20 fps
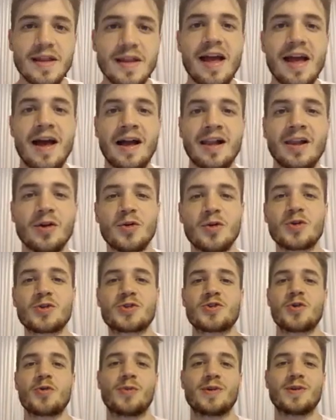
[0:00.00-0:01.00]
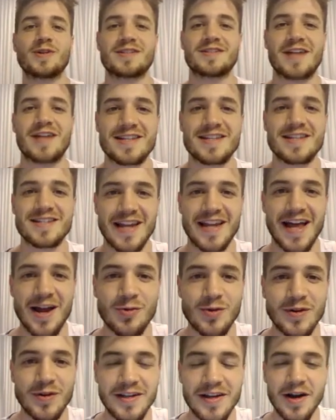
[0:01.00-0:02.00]
Hello YouTube, it's Jason
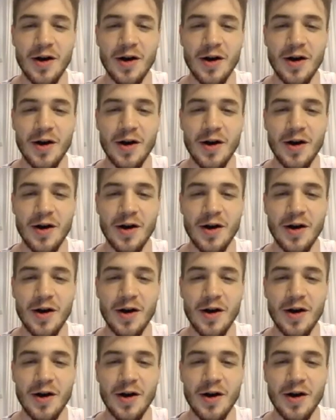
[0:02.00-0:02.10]
Edward here.